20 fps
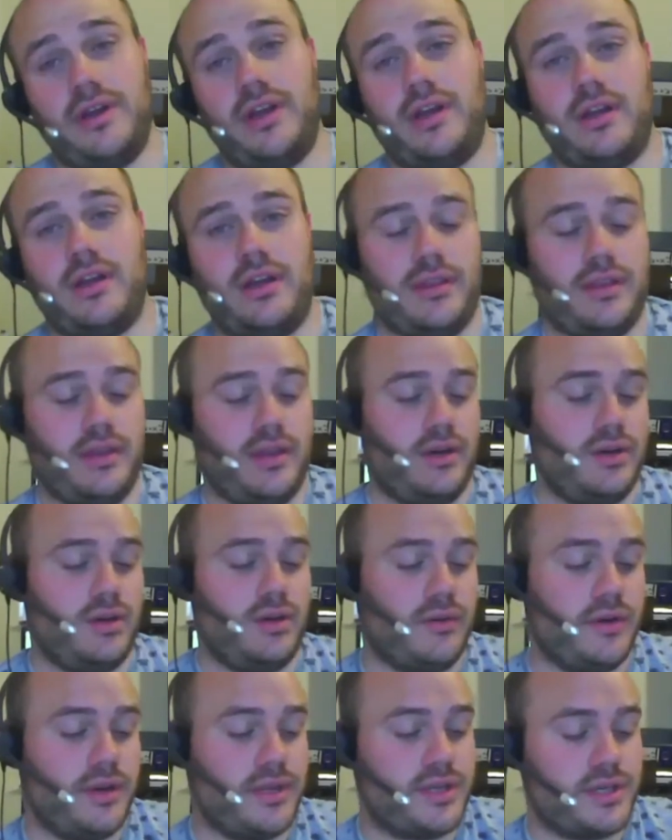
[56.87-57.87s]
I think
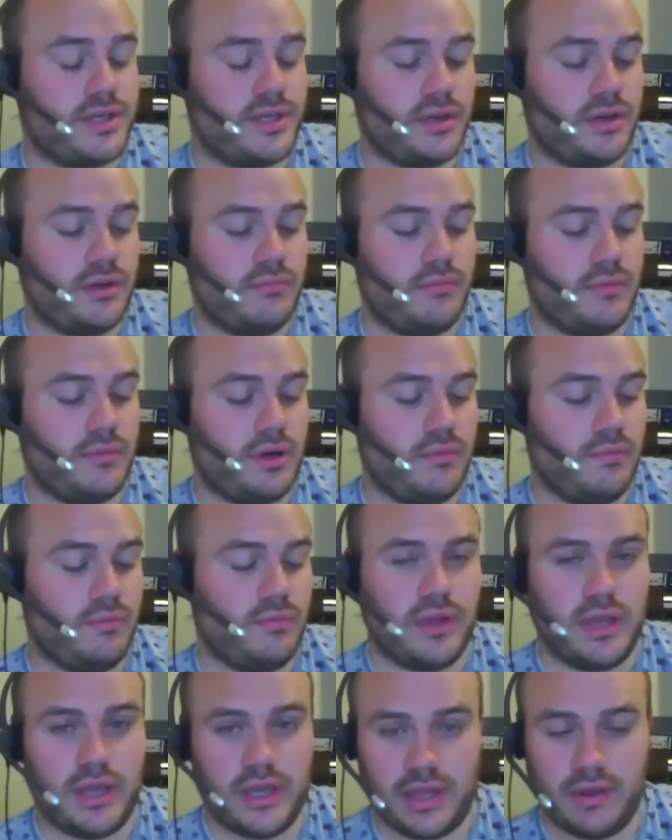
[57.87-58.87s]
Norwich
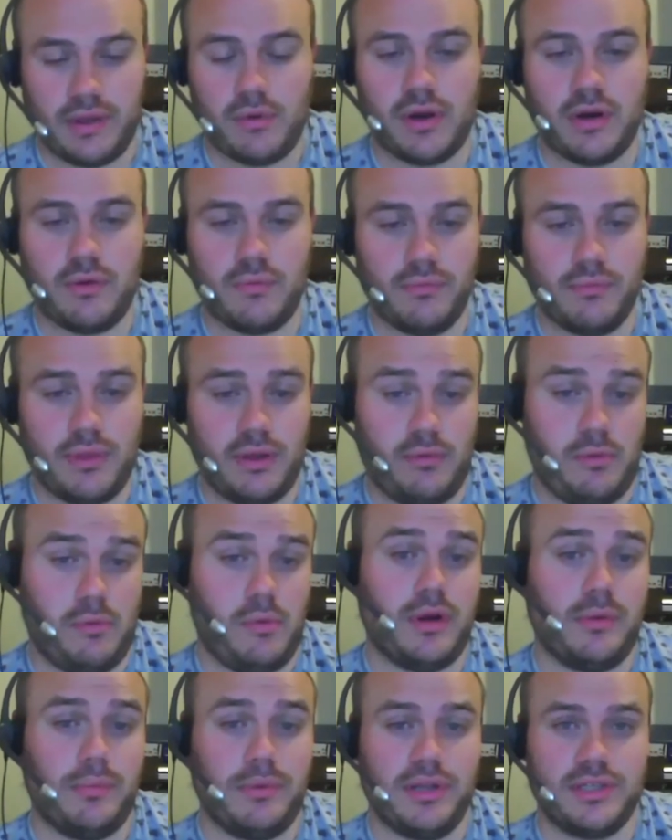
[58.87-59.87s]
yeah, they were they were
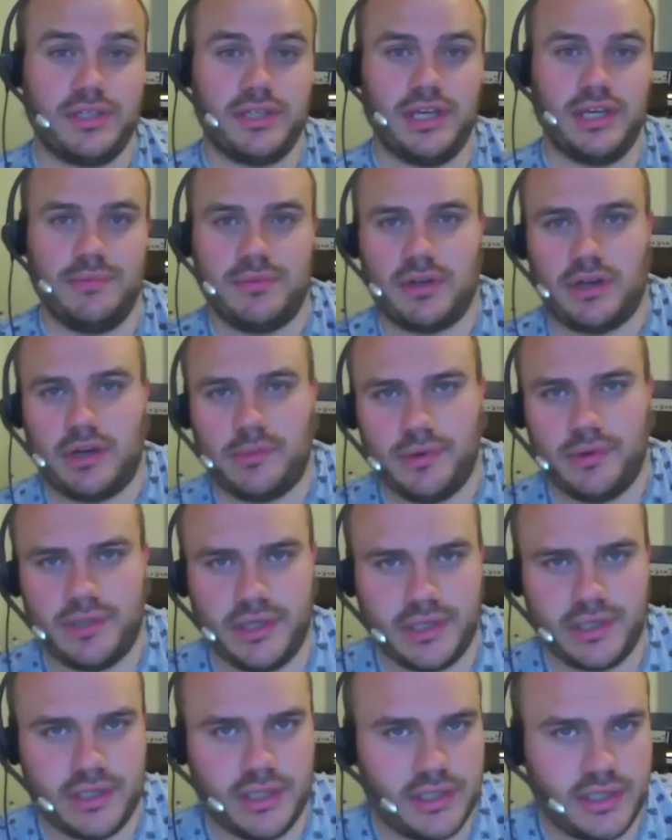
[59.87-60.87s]
one of my teams that I
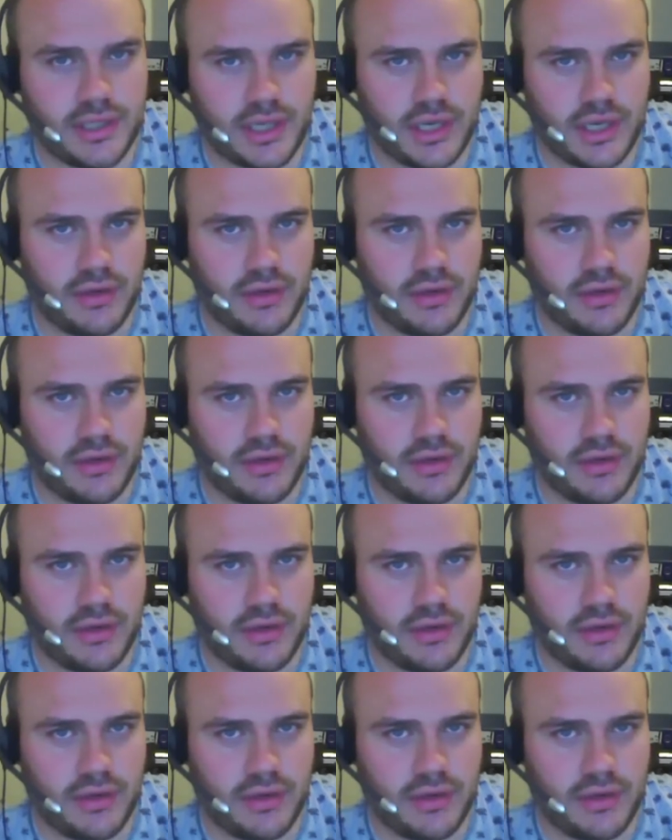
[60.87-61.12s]
predicted to get